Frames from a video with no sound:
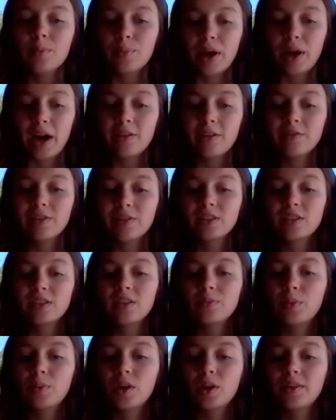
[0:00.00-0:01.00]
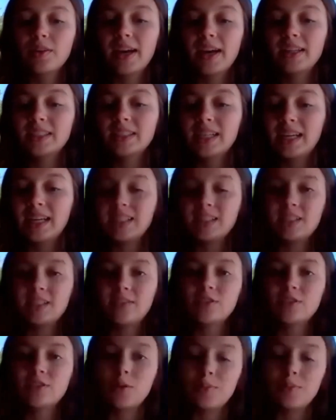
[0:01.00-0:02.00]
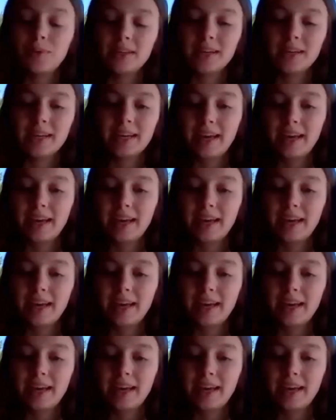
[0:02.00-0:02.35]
Brown versus Board of Education of Topeka,